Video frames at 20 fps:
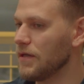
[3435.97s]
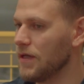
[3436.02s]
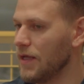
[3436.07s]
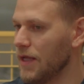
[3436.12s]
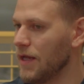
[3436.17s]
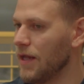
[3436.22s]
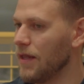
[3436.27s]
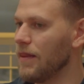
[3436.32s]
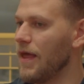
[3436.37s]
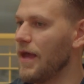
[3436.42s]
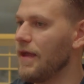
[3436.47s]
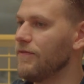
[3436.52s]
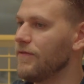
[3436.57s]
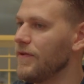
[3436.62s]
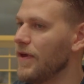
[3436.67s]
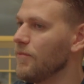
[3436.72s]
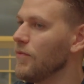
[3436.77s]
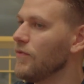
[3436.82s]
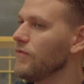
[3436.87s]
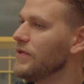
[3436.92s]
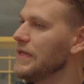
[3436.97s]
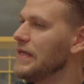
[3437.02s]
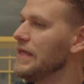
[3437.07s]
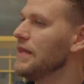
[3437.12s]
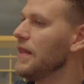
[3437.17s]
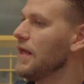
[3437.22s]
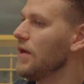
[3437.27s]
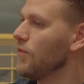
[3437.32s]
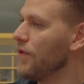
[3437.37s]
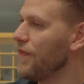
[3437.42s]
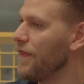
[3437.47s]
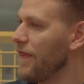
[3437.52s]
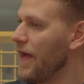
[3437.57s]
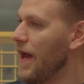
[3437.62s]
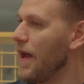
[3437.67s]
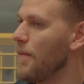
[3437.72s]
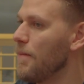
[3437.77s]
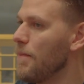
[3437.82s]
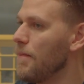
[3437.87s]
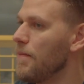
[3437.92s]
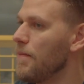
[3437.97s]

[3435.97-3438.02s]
in a lifetime of dealing with them